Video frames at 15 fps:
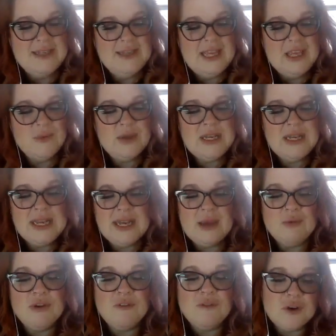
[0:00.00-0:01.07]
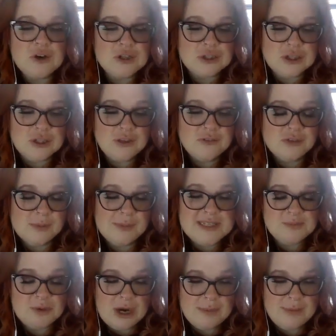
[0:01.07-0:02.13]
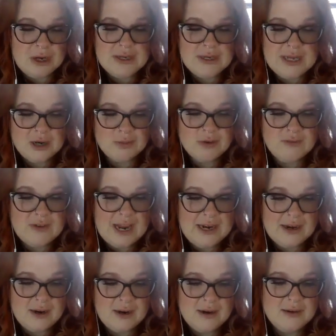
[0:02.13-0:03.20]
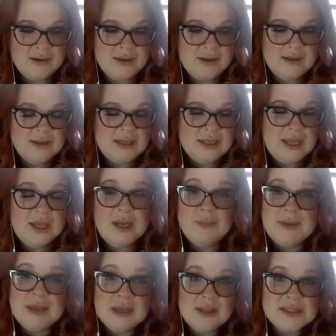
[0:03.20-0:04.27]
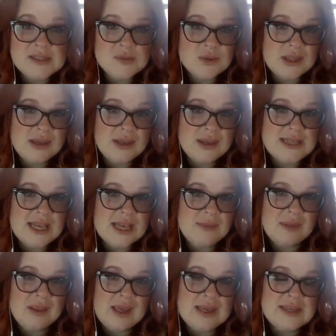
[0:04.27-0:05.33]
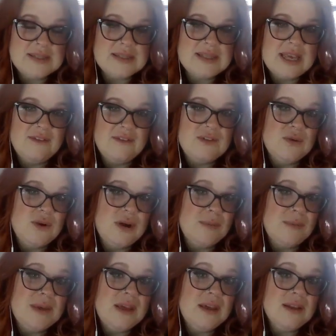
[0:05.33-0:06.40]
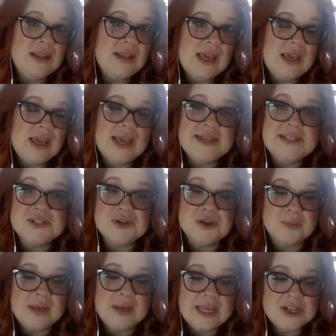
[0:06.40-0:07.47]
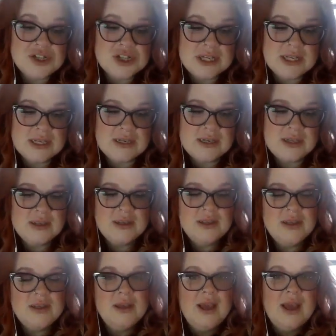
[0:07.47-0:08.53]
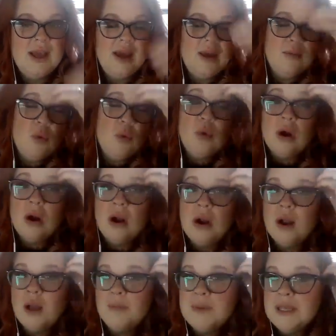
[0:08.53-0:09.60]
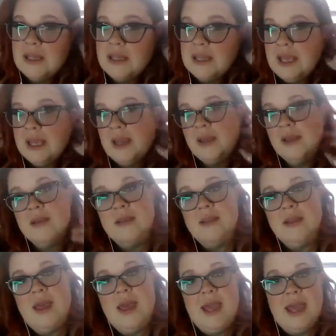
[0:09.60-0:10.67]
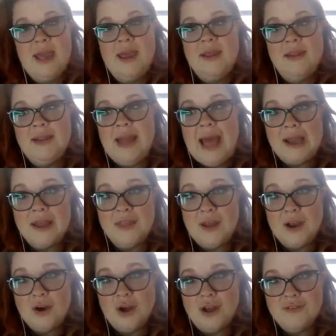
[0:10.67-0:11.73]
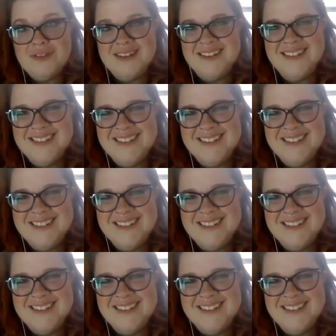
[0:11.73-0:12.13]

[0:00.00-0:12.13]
He would need a referral from his primary care provider. An appeal is really going to take place if you're appealing a determination or appealing a lack thereof.